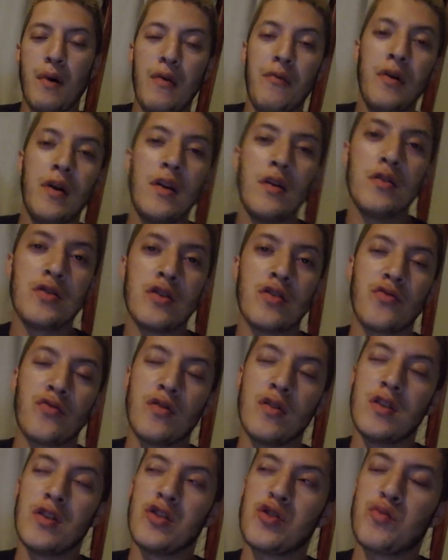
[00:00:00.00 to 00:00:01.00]
my video just
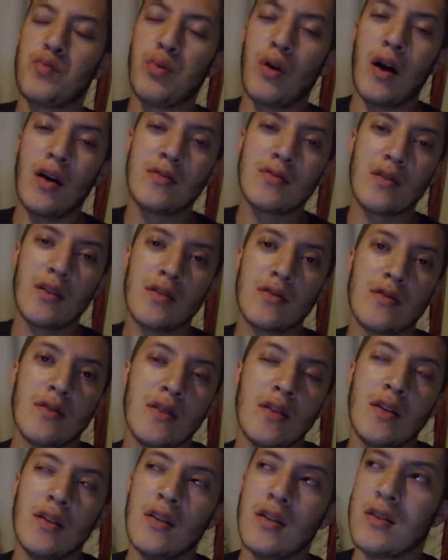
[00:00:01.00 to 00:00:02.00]
finished
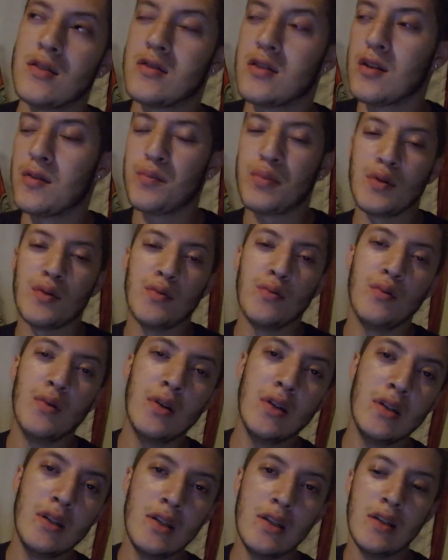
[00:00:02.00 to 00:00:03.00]
processing it's up and
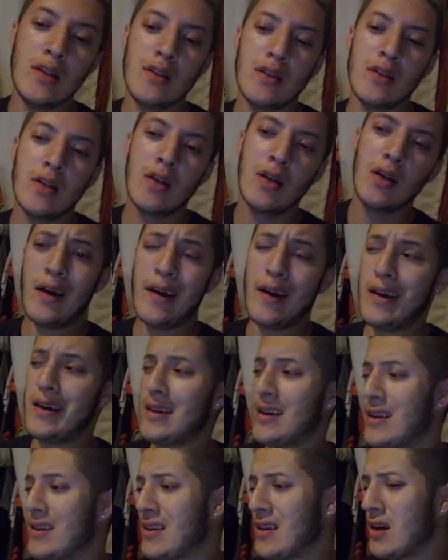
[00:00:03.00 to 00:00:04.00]
running
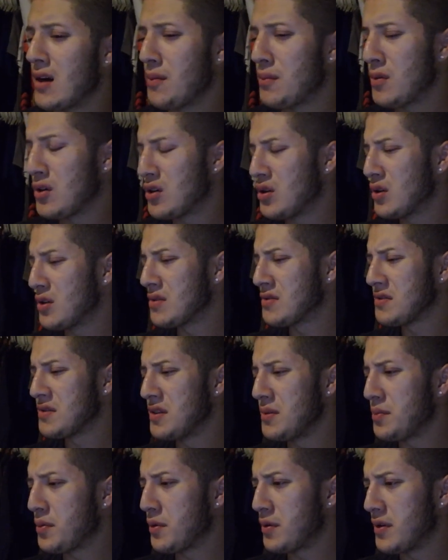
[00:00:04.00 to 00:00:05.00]
and I think I'm gonna go to
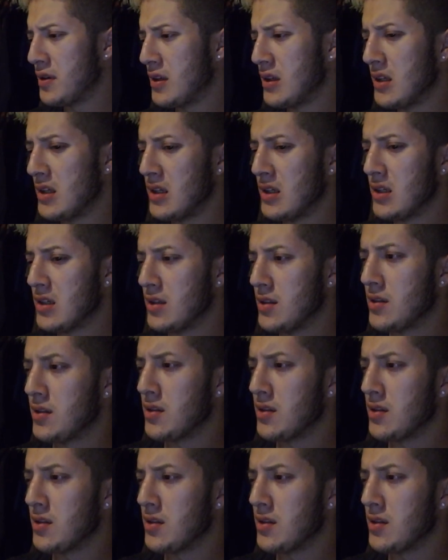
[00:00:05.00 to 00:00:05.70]
sleep already.